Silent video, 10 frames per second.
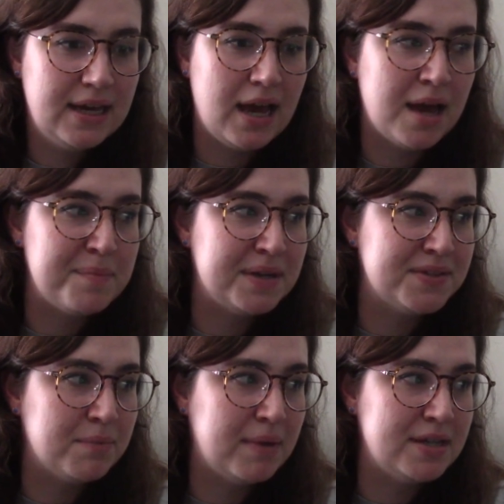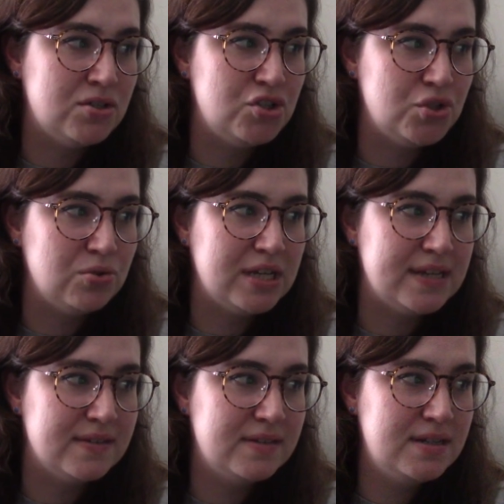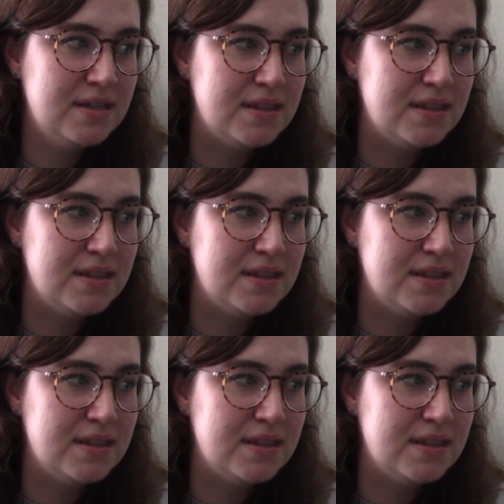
That is on my to-do list